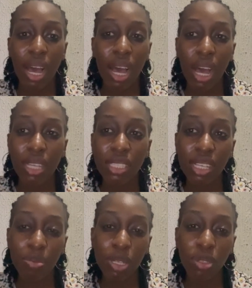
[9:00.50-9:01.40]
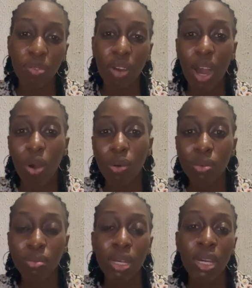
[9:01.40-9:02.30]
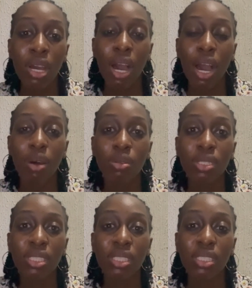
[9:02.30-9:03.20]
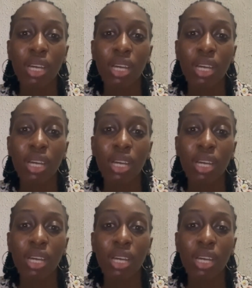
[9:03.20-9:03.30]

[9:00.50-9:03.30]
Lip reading: assessment of how far the